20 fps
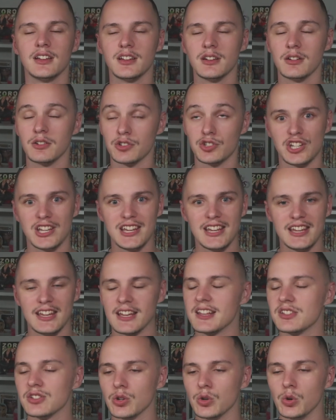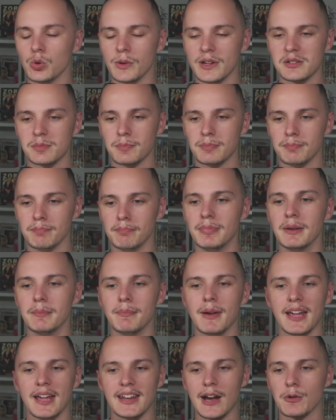she has always been
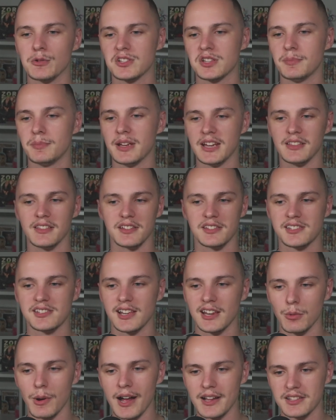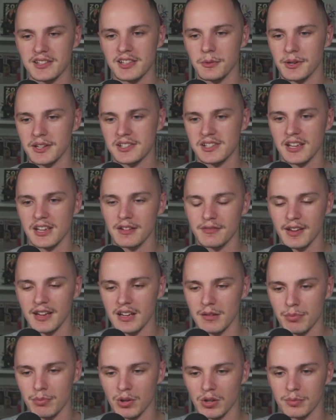made out to be in the silhouettes that we see of
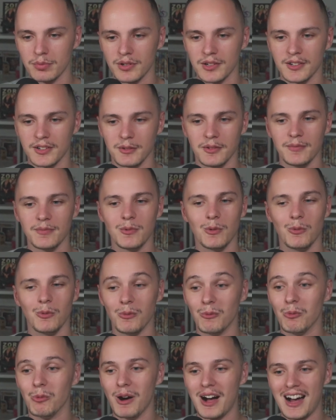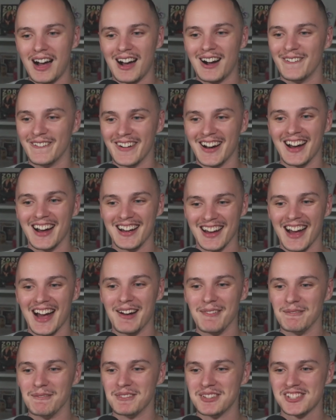Vegapunk, but wow,
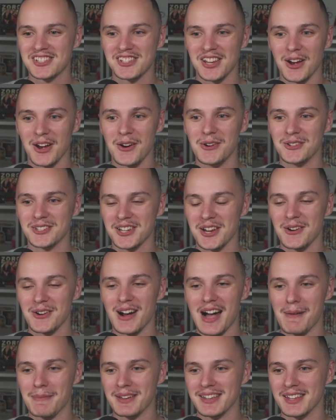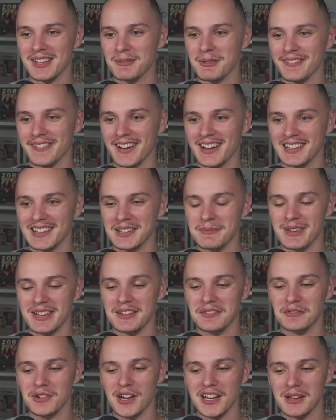I'm so happy that we're finally
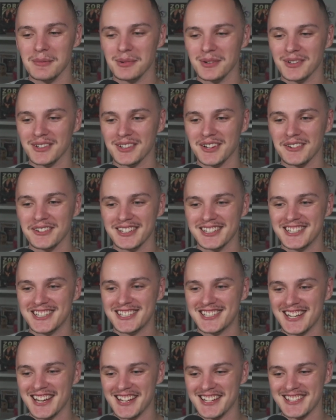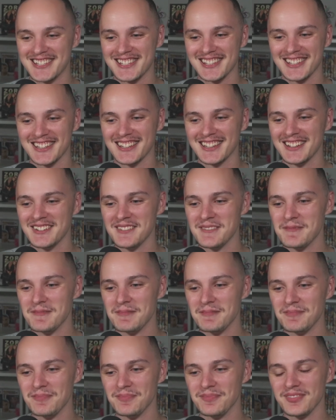meeting Vegapunk. Holy shit.
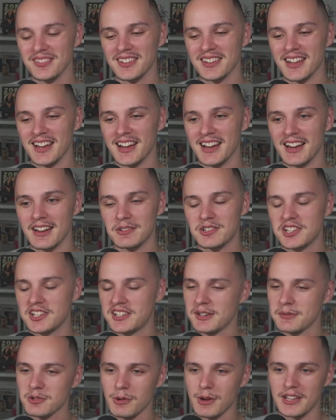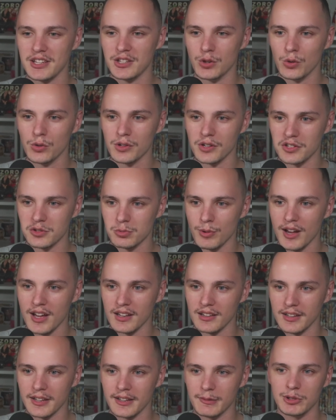She seems quite young as
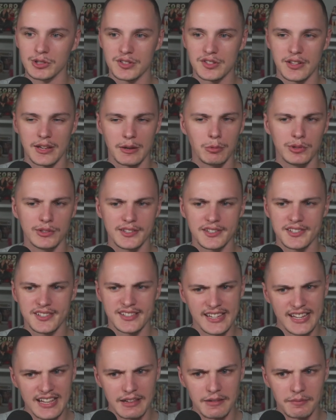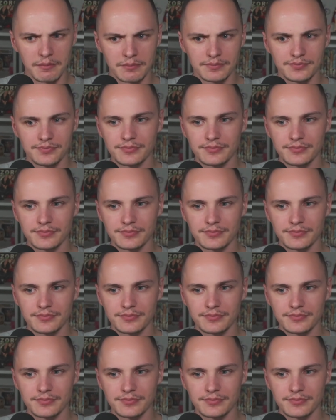well, it would seem.